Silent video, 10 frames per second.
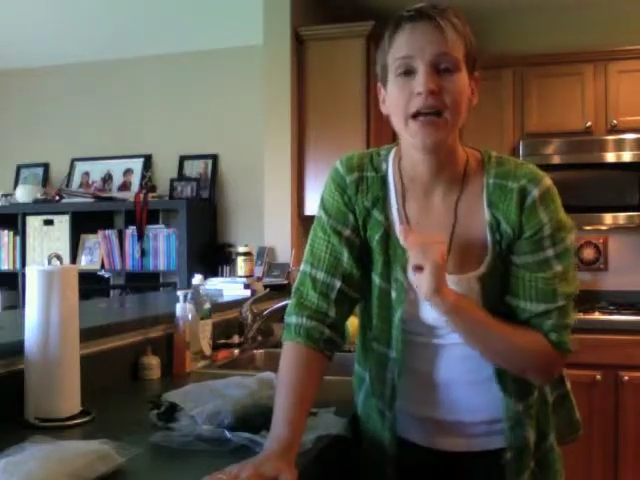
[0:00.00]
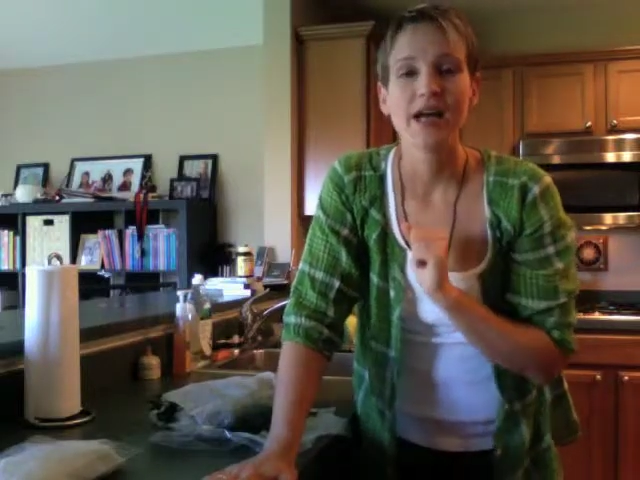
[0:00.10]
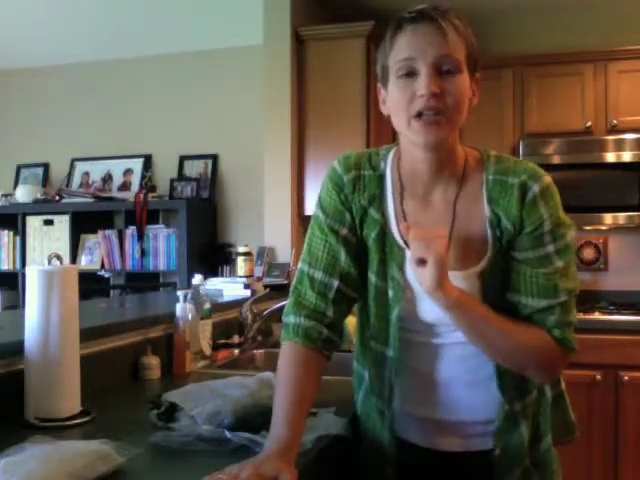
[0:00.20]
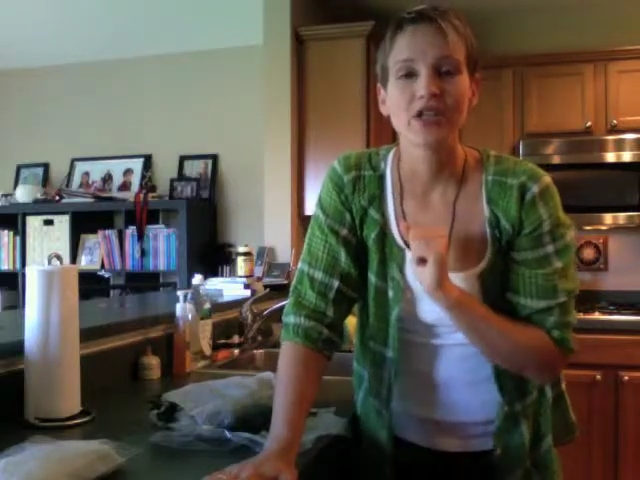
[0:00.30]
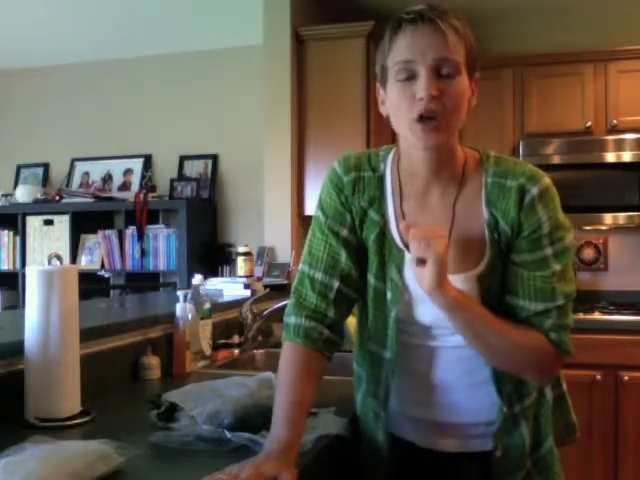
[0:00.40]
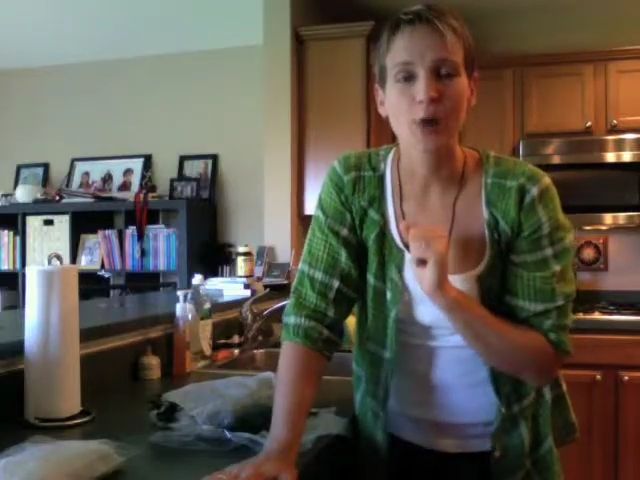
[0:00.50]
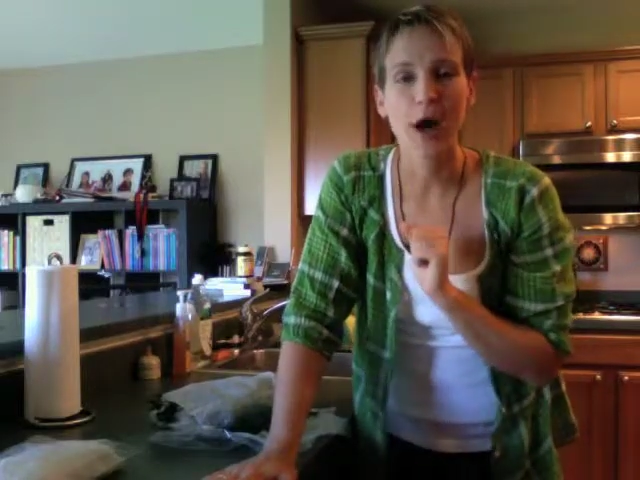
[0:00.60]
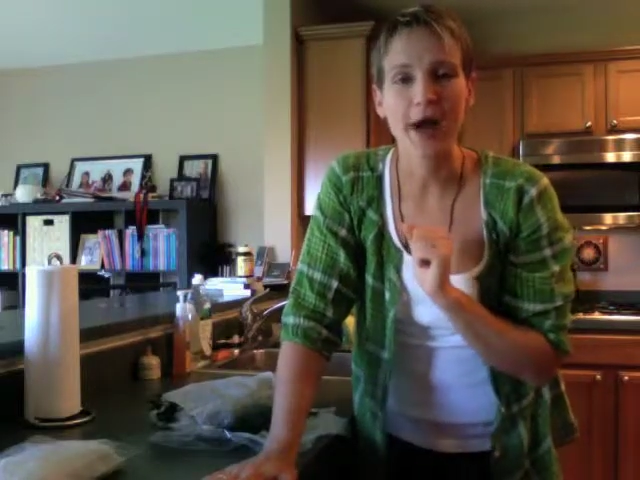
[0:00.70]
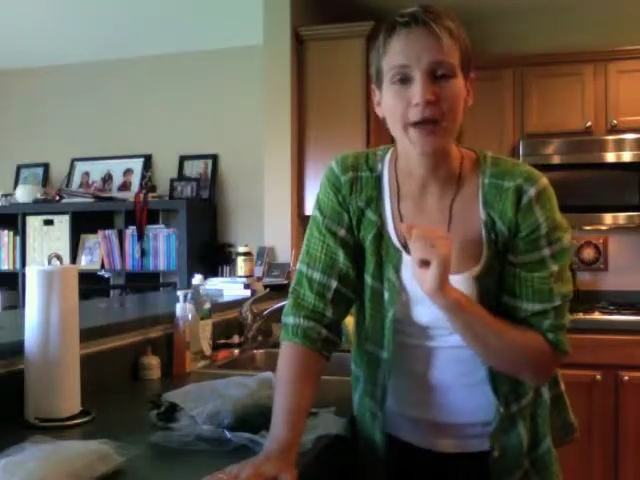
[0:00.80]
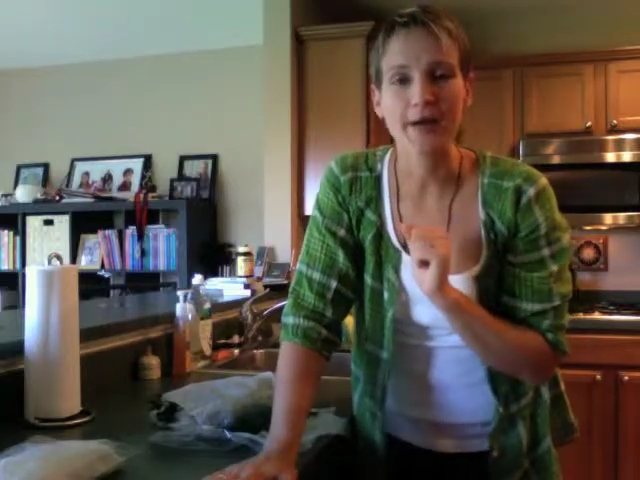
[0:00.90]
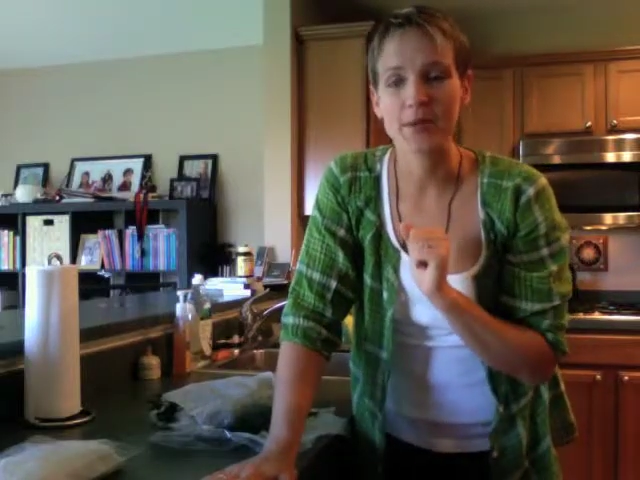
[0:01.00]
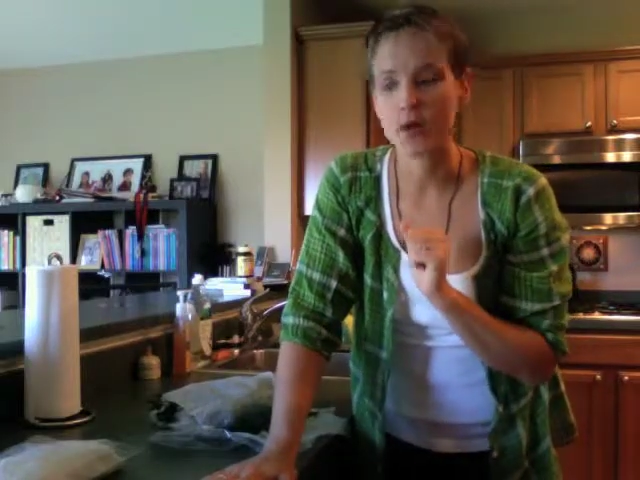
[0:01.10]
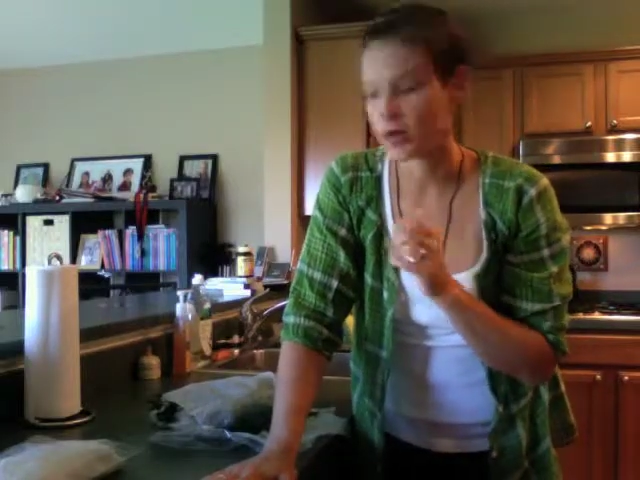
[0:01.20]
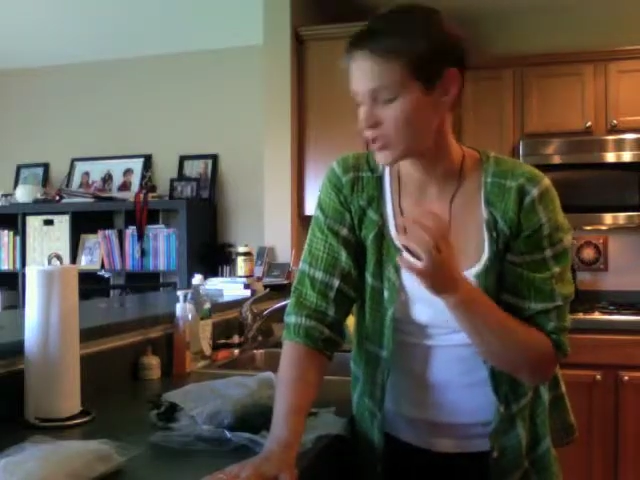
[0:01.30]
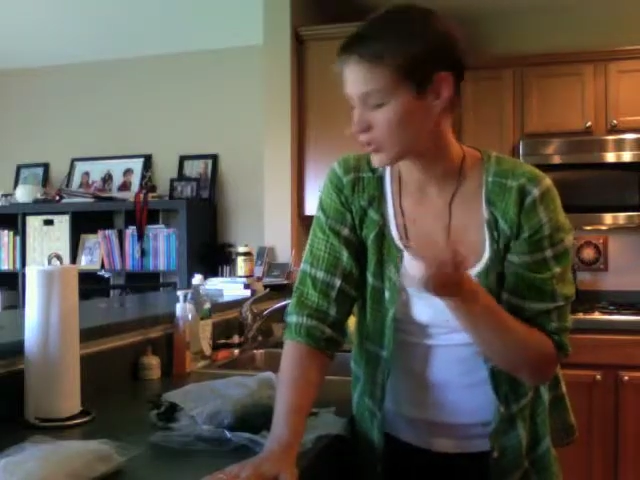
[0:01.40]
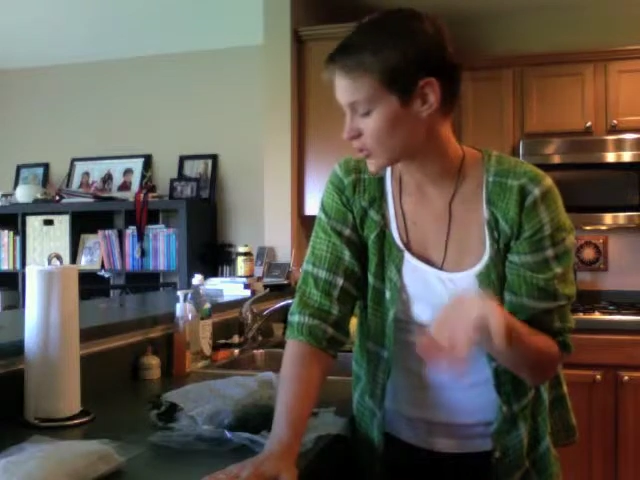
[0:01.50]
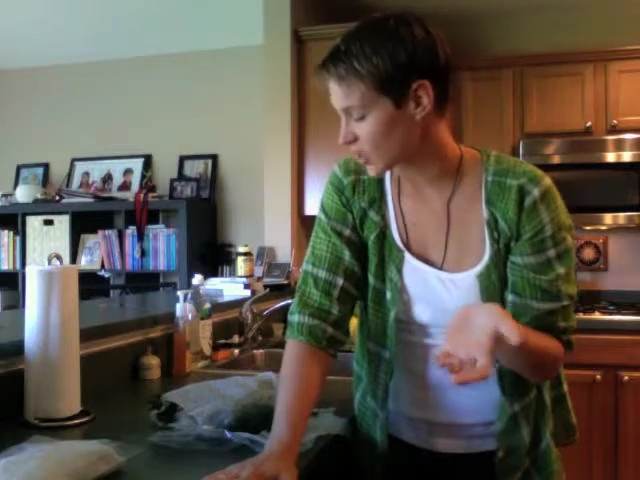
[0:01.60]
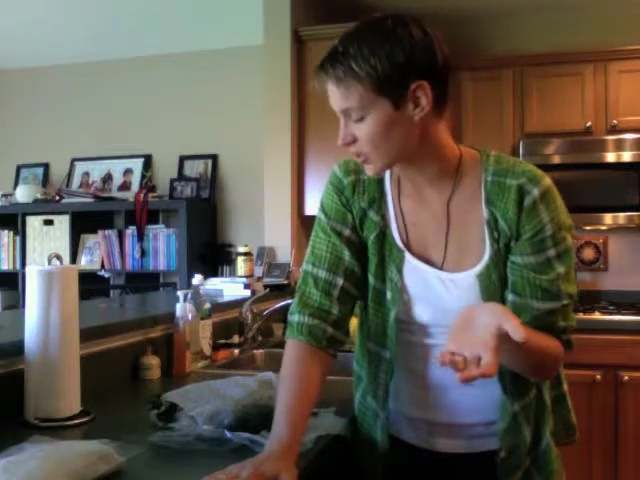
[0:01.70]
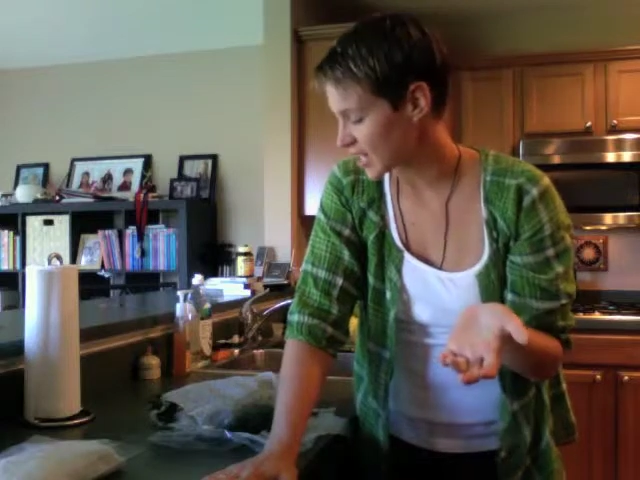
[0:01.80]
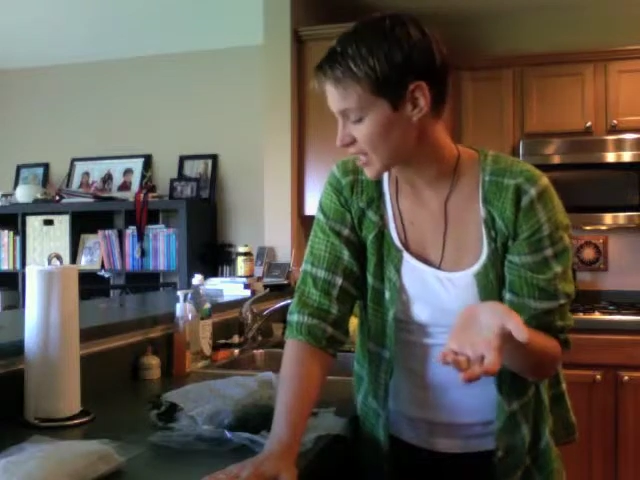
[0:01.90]
So I am going to start
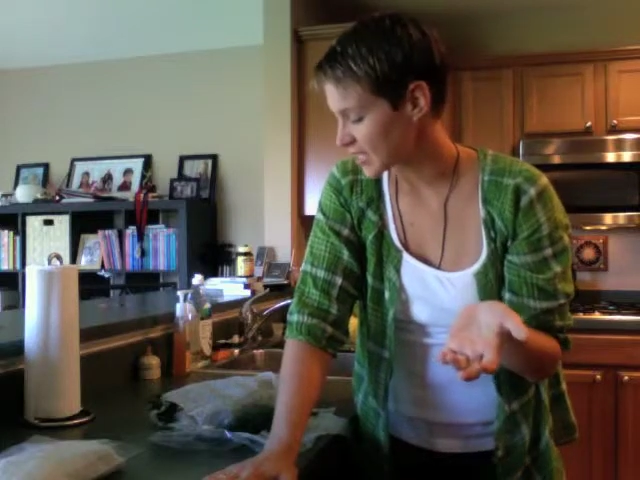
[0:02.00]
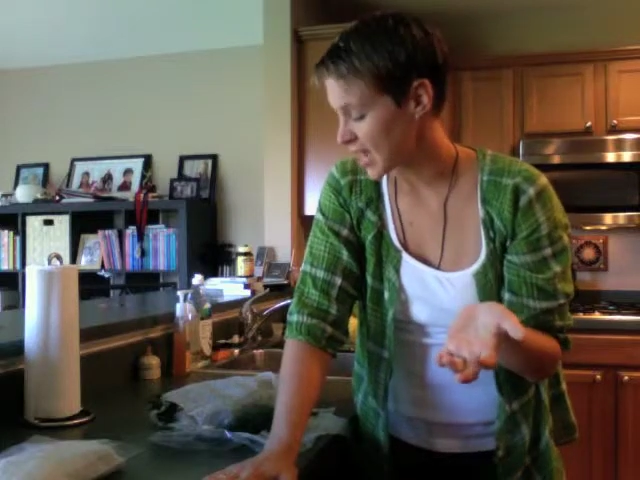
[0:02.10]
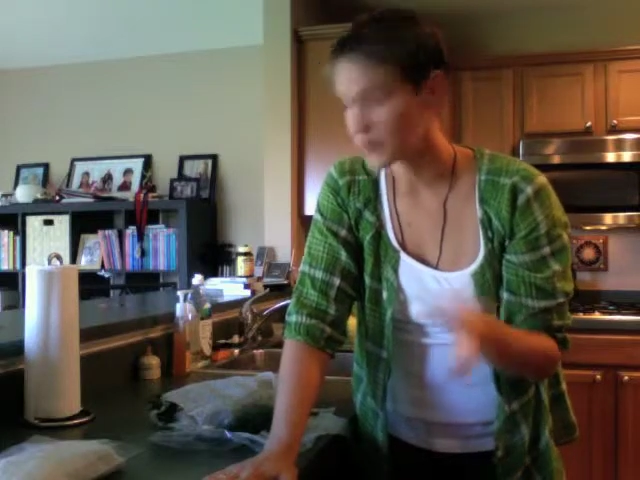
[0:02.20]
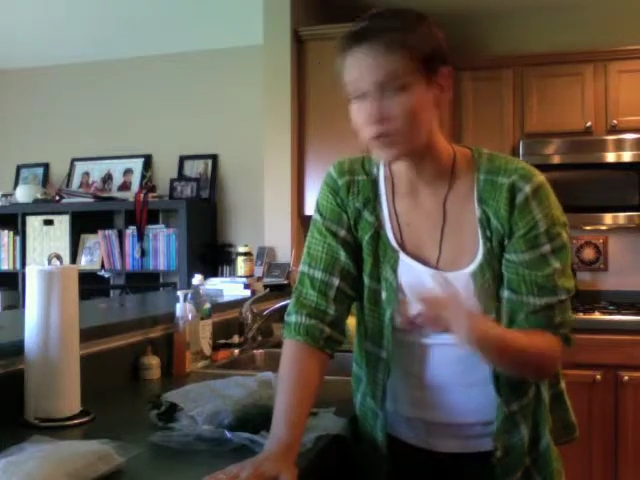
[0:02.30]
stocking up.